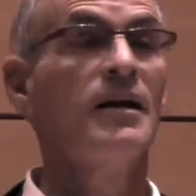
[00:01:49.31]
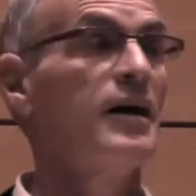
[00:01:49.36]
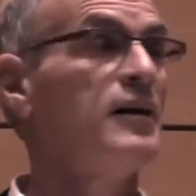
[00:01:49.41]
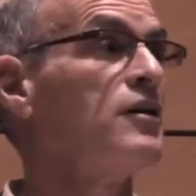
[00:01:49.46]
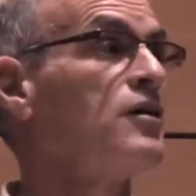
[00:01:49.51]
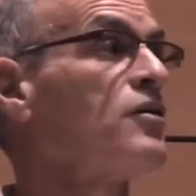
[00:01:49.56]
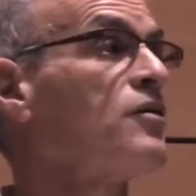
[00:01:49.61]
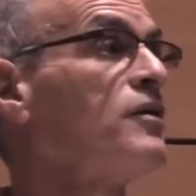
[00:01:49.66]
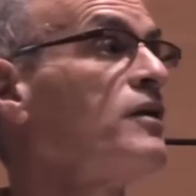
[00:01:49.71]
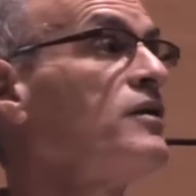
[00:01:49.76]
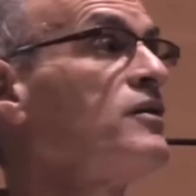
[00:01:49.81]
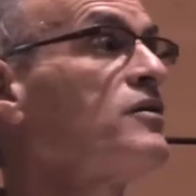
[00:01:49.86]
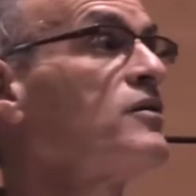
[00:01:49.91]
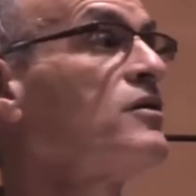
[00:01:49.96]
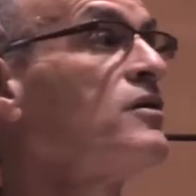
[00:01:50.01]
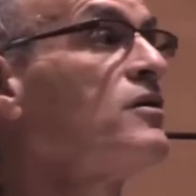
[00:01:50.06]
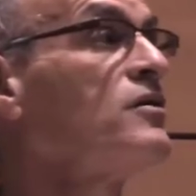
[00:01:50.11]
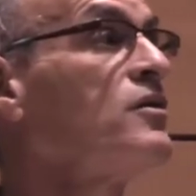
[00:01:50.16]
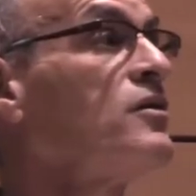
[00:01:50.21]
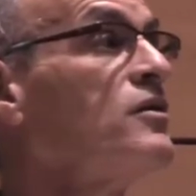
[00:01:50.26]
it agrees
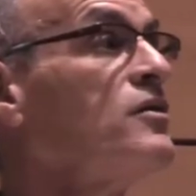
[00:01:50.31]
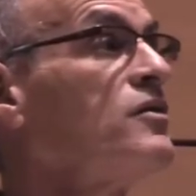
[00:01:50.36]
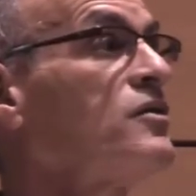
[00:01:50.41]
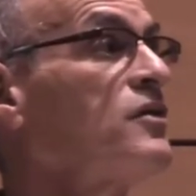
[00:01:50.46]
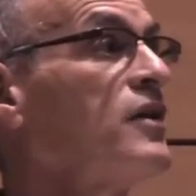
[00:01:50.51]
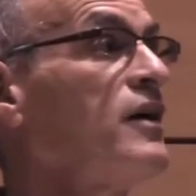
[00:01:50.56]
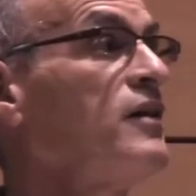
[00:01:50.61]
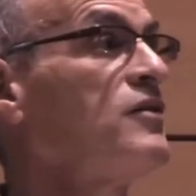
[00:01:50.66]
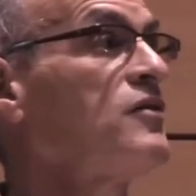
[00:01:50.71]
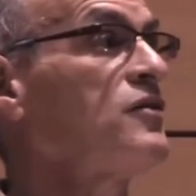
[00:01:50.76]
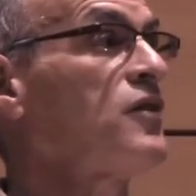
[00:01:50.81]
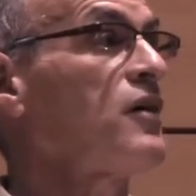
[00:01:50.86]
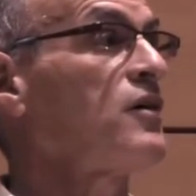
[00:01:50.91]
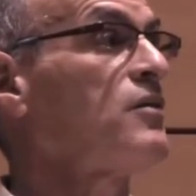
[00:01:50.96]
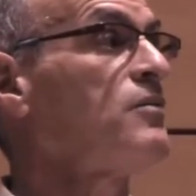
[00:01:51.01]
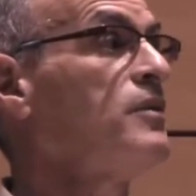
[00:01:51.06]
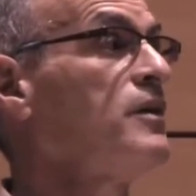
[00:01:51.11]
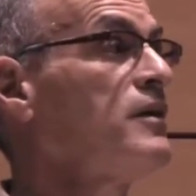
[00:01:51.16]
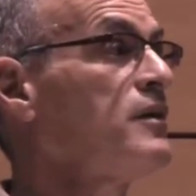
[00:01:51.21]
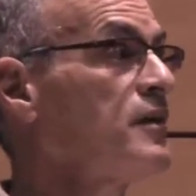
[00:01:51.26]
to the two-state
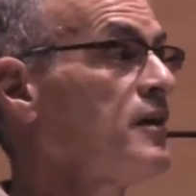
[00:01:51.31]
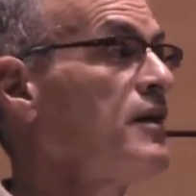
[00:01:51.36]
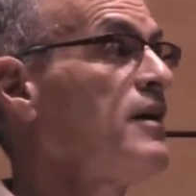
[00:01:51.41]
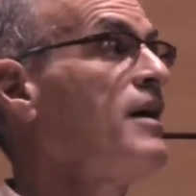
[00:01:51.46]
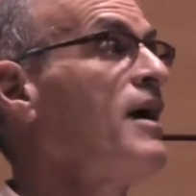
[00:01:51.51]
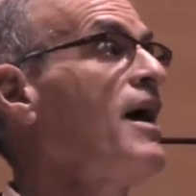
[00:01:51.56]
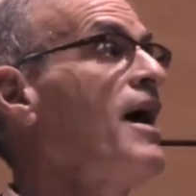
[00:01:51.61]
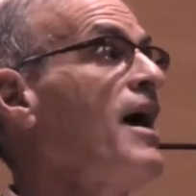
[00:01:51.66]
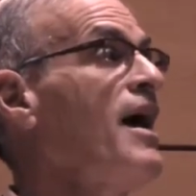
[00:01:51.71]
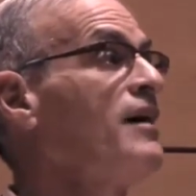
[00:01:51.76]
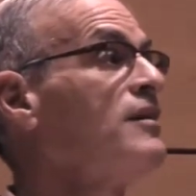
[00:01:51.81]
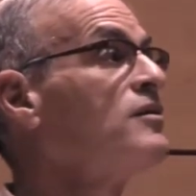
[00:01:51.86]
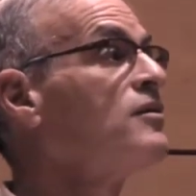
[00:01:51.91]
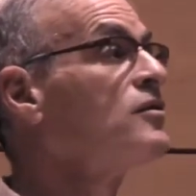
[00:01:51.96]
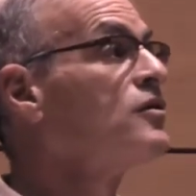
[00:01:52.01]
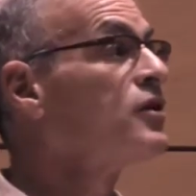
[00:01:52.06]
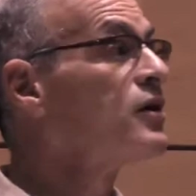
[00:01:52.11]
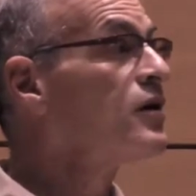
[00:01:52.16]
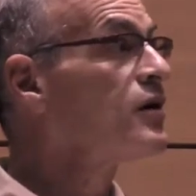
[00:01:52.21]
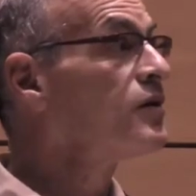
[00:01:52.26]
settlement, and
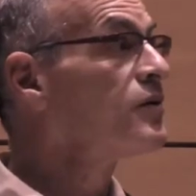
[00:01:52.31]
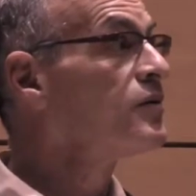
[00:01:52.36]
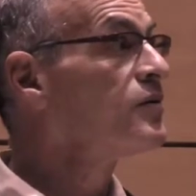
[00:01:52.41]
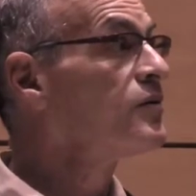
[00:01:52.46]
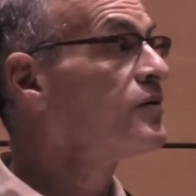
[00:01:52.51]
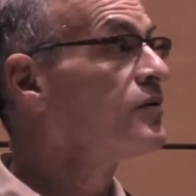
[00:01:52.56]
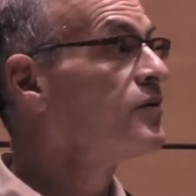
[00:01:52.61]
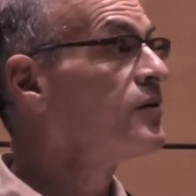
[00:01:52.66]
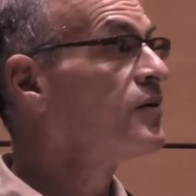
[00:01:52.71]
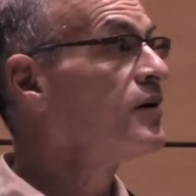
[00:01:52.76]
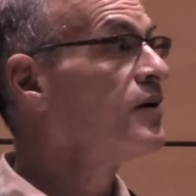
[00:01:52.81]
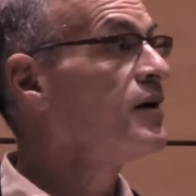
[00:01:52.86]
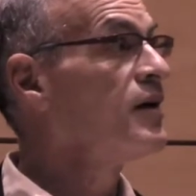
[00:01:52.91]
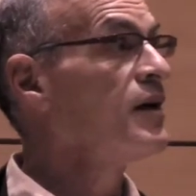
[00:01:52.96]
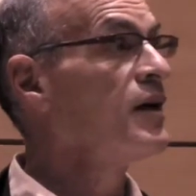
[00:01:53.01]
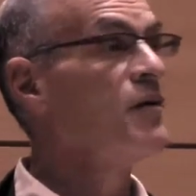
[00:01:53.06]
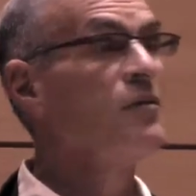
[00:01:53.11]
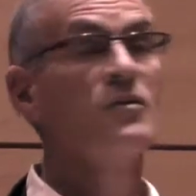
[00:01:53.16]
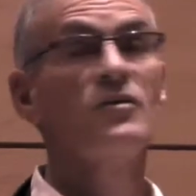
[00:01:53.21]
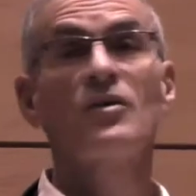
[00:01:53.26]
two,
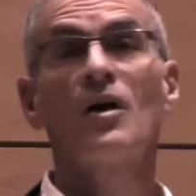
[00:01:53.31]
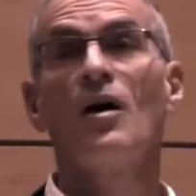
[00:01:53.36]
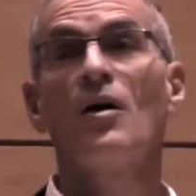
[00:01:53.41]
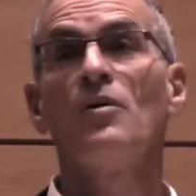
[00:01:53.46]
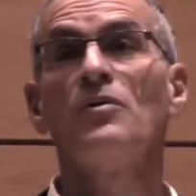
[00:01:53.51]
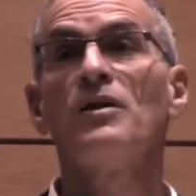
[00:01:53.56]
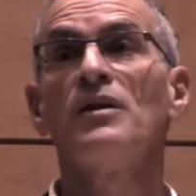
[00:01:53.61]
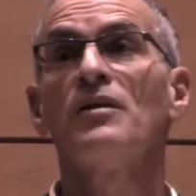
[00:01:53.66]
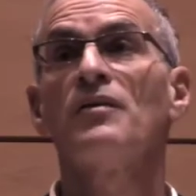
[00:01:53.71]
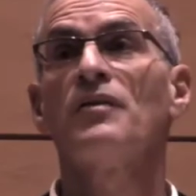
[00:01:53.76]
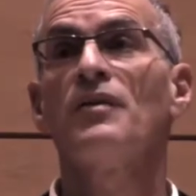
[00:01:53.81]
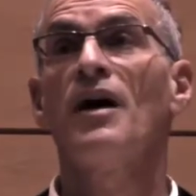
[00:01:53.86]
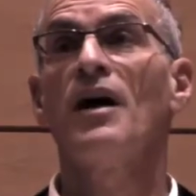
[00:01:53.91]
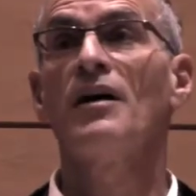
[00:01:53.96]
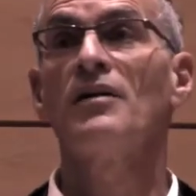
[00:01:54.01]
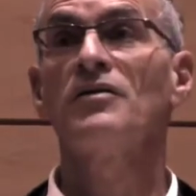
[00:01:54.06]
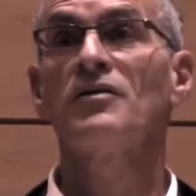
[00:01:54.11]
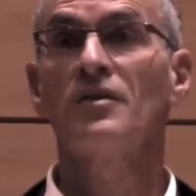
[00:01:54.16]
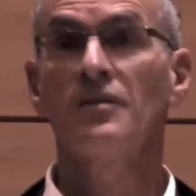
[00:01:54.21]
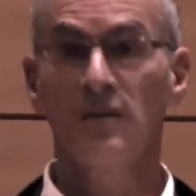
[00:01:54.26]
it was holding
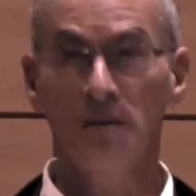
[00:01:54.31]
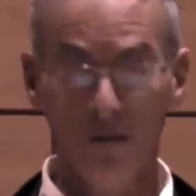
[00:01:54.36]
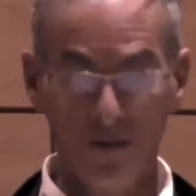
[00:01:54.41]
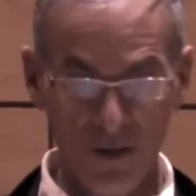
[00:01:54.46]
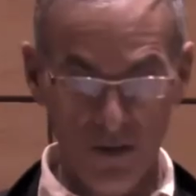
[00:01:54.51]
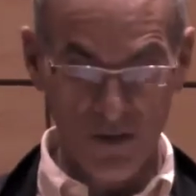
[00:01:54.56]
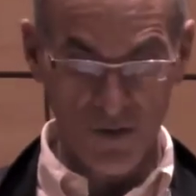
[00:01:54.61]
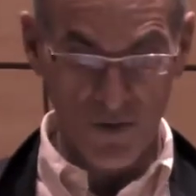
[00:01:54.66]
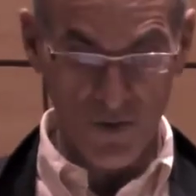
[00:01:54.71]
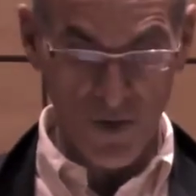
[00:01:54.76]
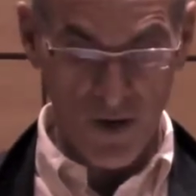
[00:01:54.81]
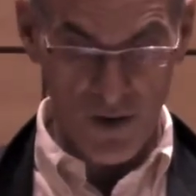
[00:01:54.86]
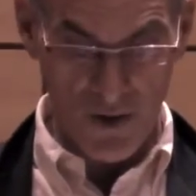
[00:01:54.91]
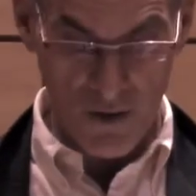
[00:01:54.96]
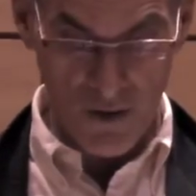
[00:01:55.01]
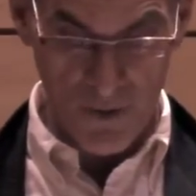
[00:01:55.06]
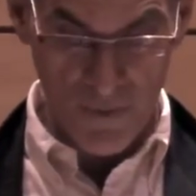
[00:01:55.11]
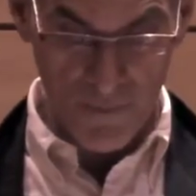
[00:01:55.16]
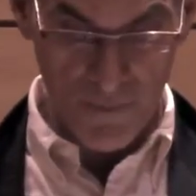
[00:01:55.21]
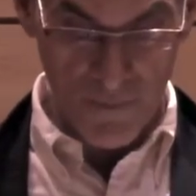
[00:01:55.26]
fast to the
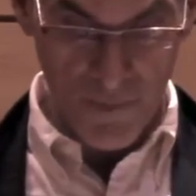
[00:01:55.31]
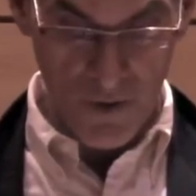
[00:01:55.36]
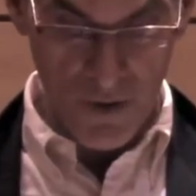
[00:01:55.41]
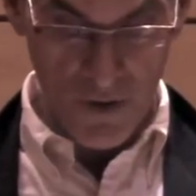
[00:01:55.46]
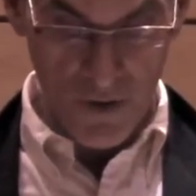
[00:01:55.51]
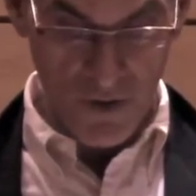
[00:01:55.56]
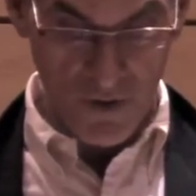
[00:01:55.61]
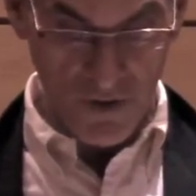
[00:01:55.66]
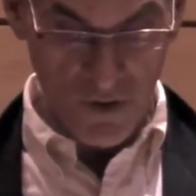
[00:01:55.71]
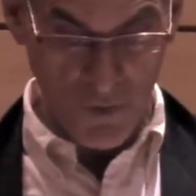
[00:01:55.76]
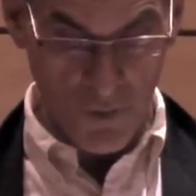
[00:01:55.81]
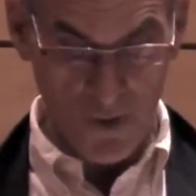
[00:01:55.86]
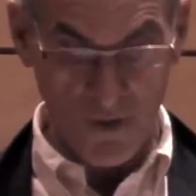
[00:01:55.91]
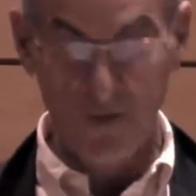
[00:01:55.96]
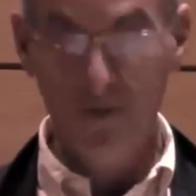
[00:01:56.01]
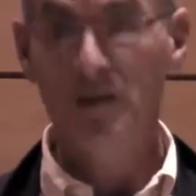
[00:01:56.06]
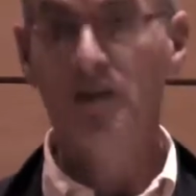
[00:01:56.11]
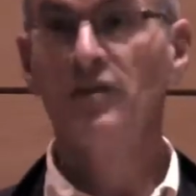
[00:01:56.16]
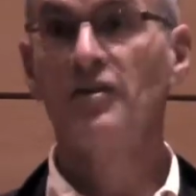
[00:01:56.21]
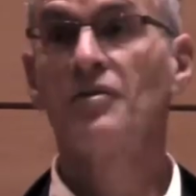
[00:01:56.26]
ceasefire. So what
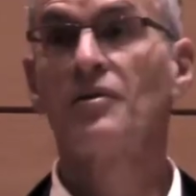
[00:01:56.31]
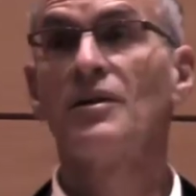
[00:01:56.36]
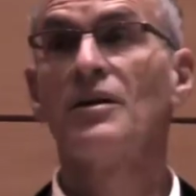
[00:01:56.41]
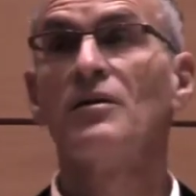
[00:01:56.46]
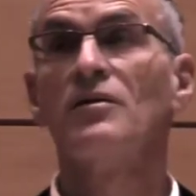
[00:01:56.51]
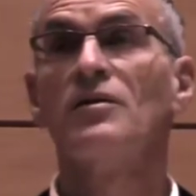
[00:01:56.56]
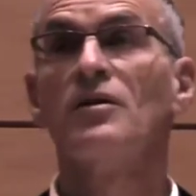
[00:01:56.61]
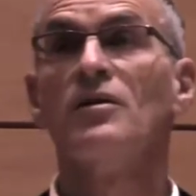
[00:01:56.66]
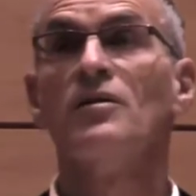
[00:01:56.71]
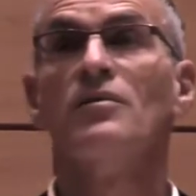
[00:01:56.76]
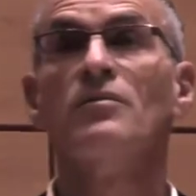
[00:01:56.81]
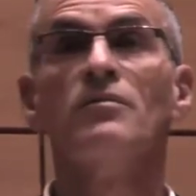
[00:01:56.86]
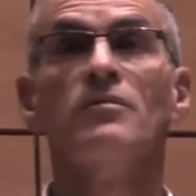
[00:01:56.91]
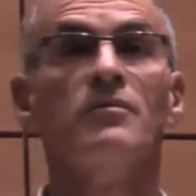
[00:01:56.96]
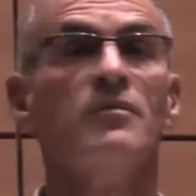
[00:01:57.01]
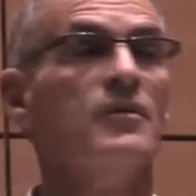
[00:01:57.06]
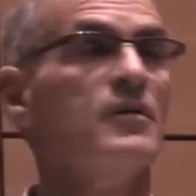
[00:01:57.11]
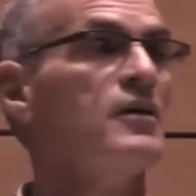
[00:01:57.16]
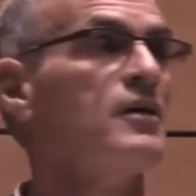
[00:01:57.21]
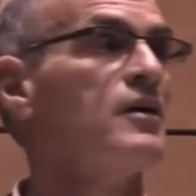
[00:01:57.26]
does Israel do?